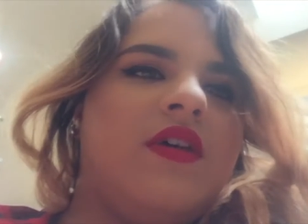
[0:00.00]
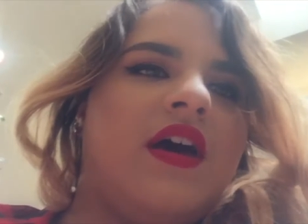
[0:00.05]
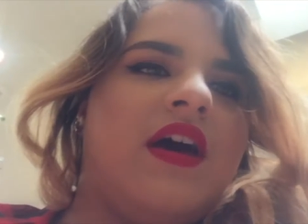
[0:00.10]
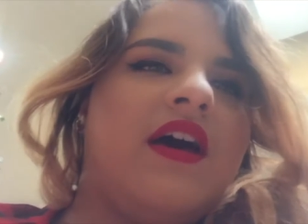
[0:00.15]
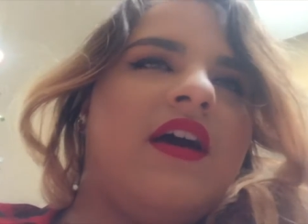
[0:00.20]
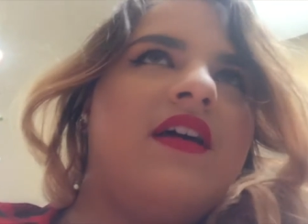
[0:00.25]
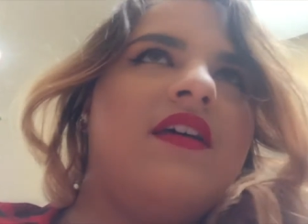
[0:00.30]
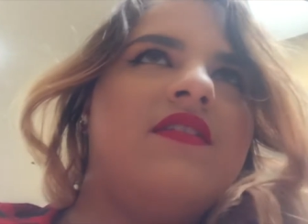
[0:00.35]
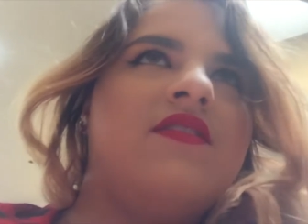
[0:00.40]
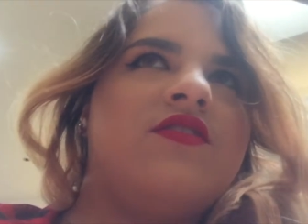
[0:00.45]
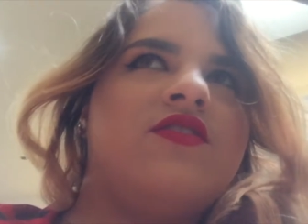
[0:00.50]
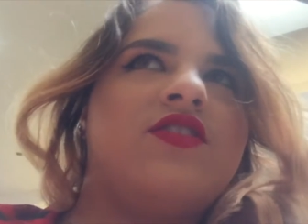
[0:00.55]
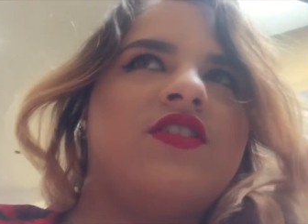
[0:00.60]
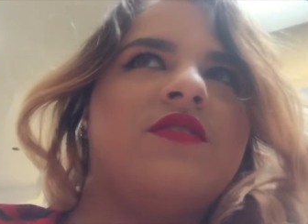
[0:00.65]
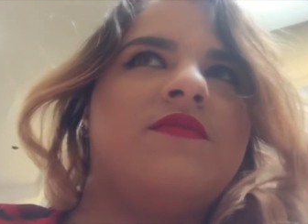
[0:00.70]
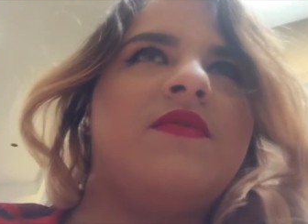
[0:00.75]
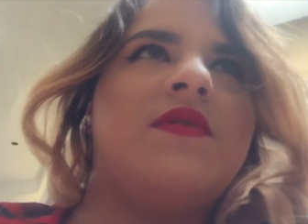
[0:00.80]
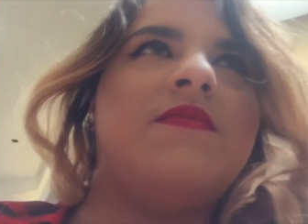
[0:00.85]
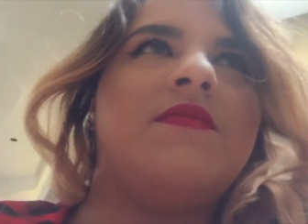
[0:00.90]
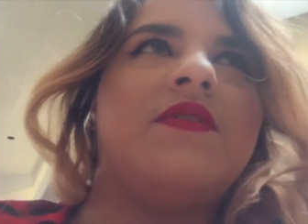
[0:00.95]
that, and there's
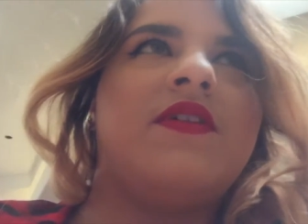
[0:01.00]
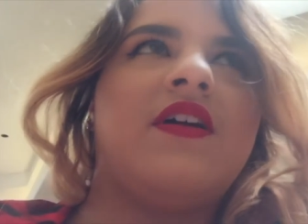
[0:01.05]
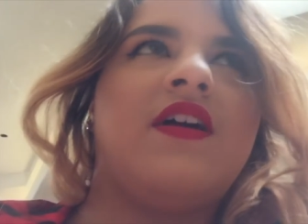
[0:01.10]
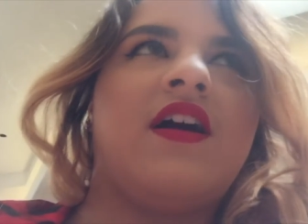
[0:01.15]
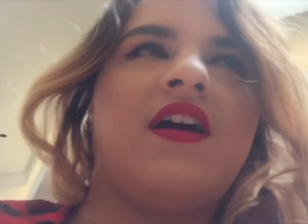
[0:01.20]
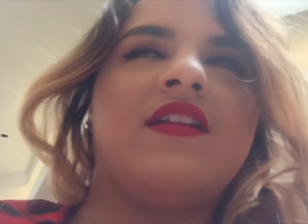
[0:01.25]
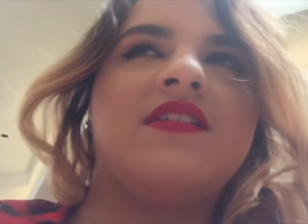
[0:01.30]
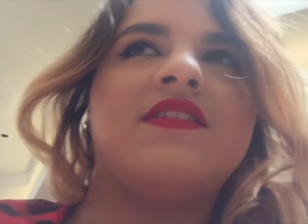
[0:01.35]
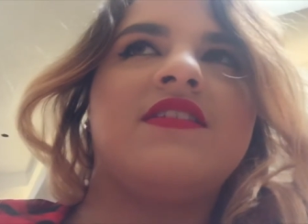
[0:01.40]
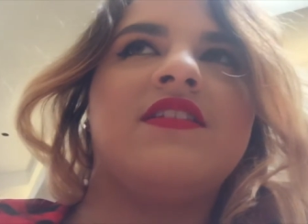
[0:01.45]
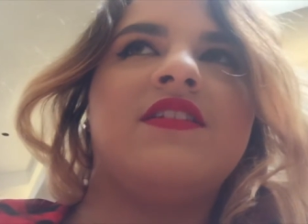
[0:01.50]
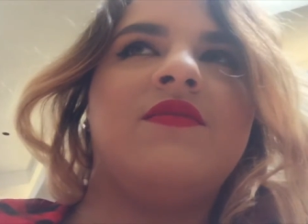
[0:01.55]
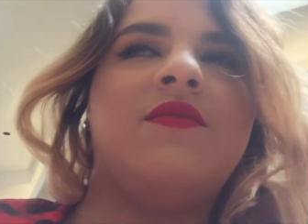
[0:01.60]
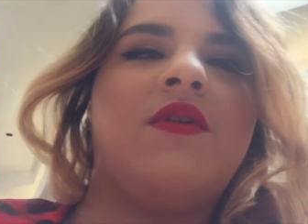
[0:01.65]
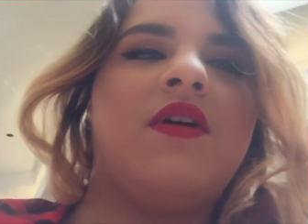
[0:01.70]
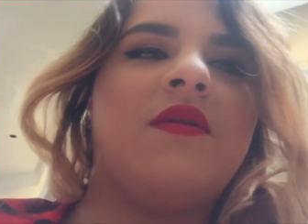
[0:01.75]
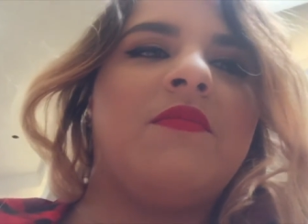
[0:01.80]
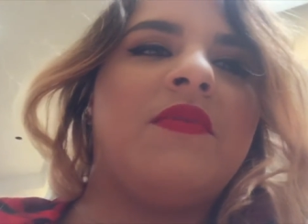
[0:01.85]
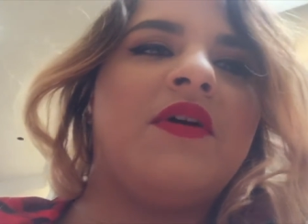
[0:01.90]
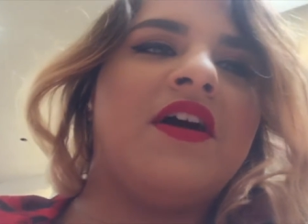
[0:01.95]
like people that constantly
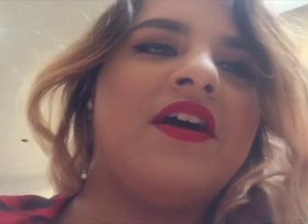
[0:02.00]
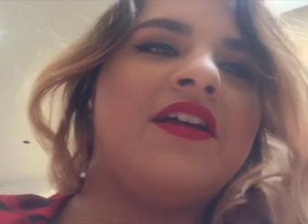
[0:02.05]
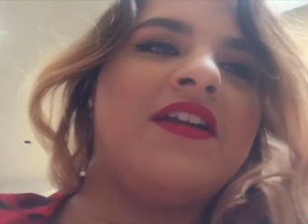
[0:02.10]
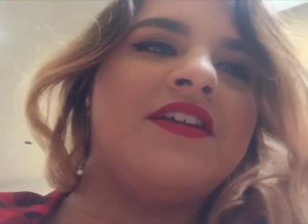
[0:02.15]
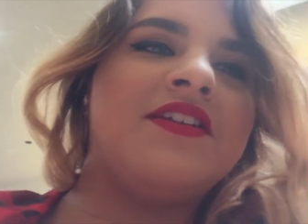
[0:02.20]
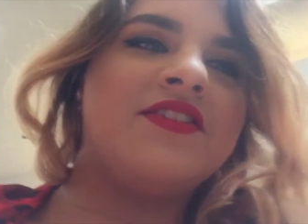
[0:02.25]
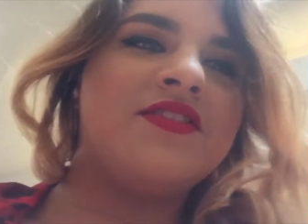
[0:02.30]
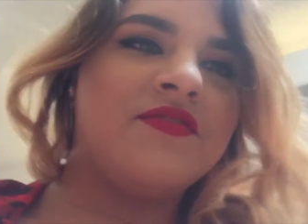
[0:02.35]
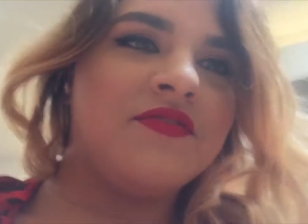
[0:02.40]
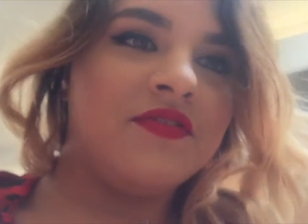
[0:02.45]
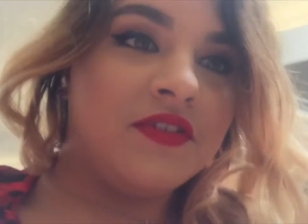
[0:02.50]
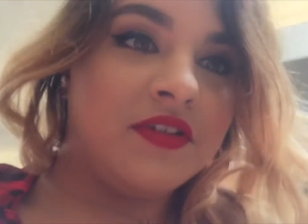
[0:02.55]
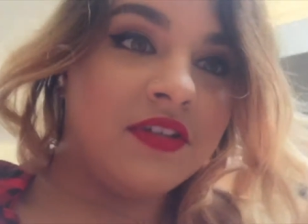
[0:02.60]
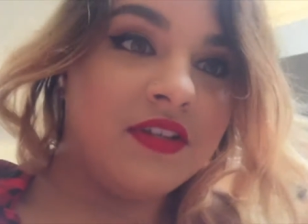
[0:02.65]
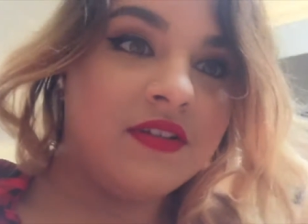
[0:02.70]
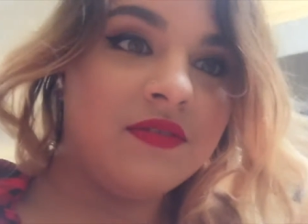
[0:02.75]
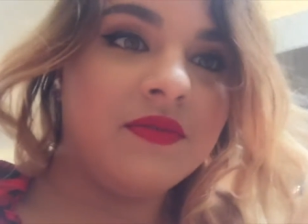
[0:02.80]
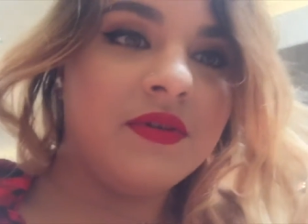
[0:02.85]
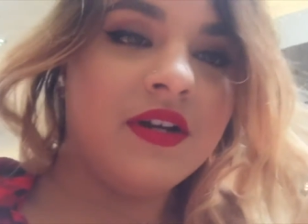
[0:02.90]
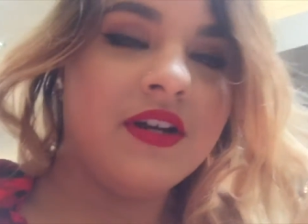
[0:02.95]
walk by and I just feel a
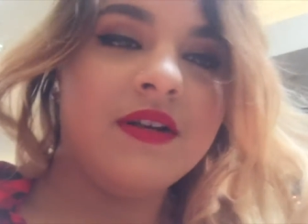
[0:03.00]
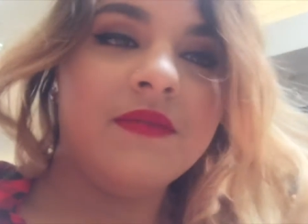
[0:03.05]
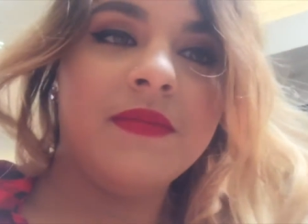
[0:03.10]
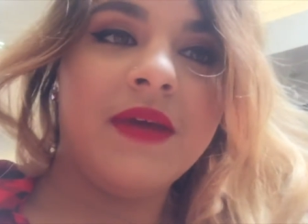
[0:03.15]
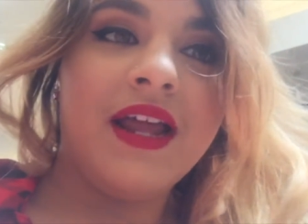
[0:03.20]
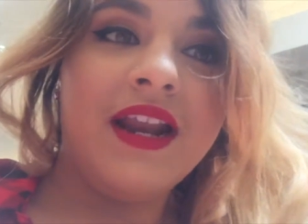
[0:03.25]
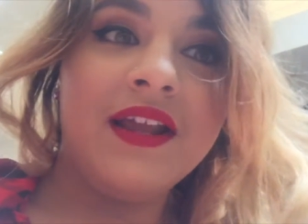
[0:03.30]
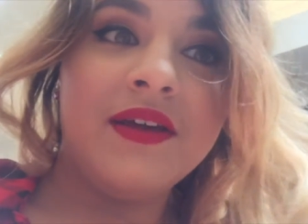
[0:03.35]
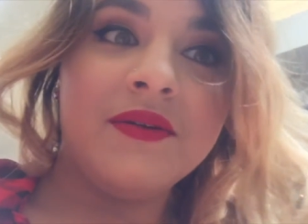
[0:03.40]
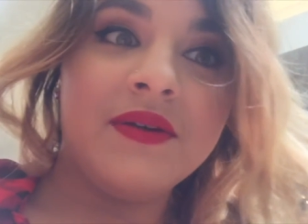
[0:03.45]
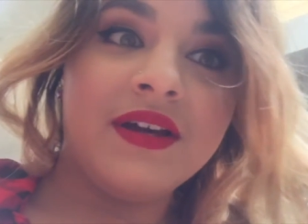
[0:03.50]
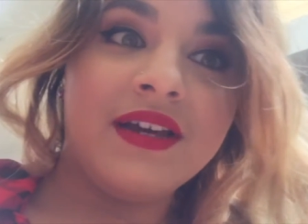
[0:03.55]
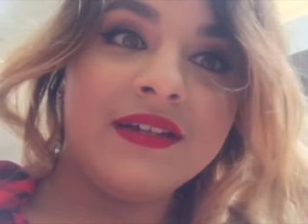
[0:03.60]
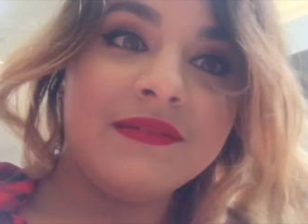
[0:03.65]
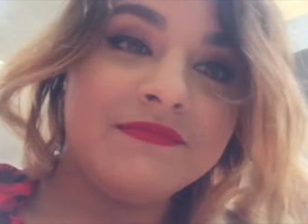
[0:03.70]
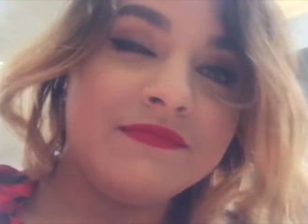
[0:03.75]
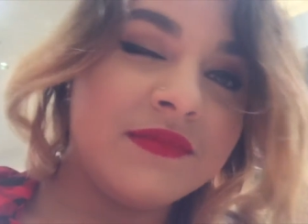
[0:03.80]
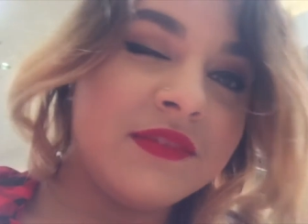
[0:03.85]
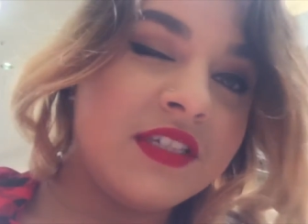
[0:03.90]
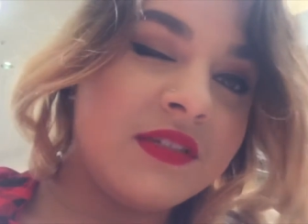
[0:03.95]
little weird. Anyway,
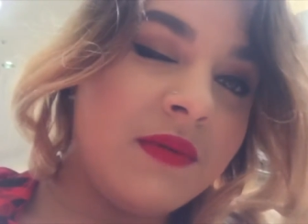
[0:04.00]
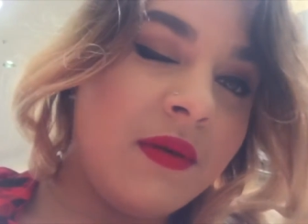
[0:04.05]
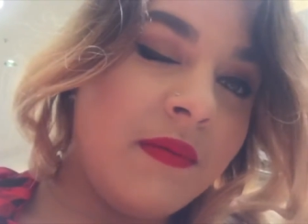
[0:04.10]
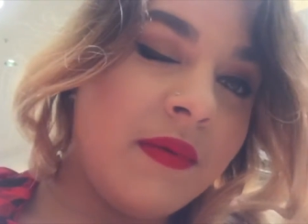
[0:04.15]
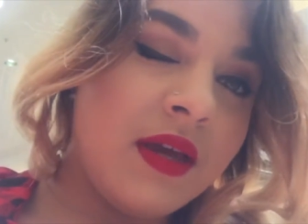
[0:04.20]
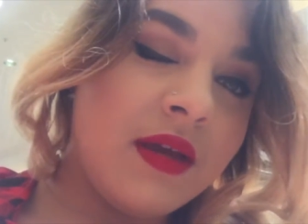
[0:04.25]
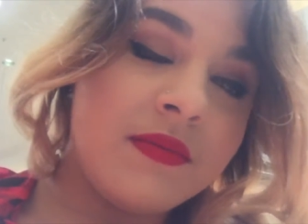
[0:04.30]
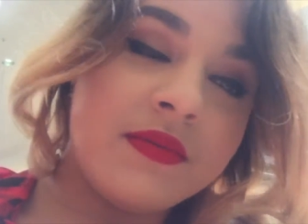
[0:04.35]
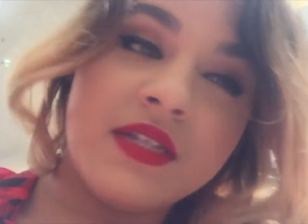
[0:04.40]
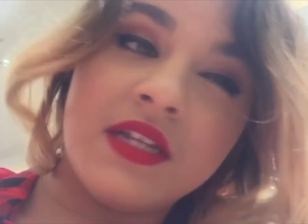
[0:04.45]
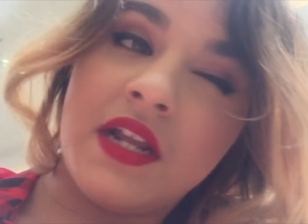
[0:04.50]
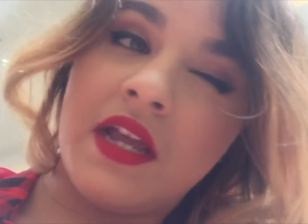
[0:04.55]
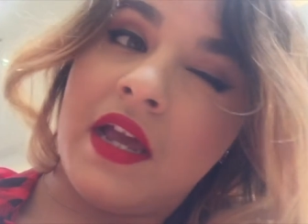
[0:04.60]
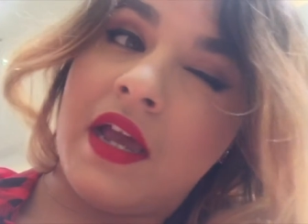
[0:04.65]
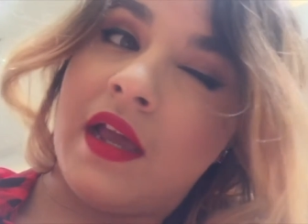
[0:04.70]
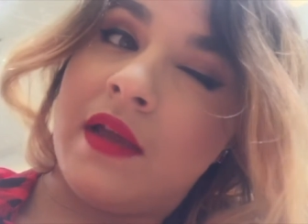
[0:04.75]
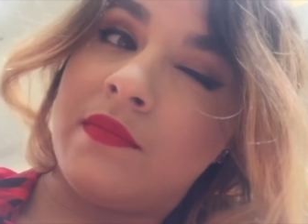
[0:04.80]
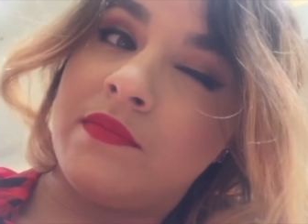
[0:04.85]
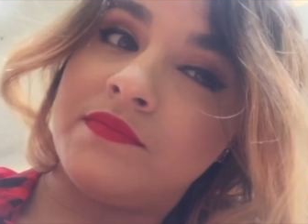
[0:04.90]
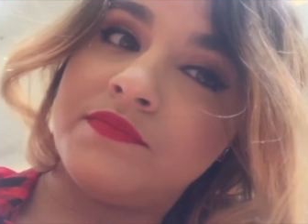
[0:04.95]
this is my makeup
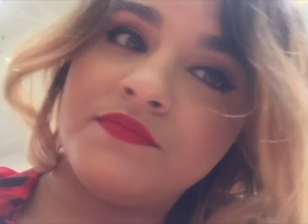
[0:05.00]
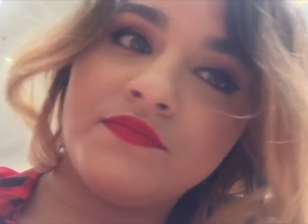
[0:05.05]
today.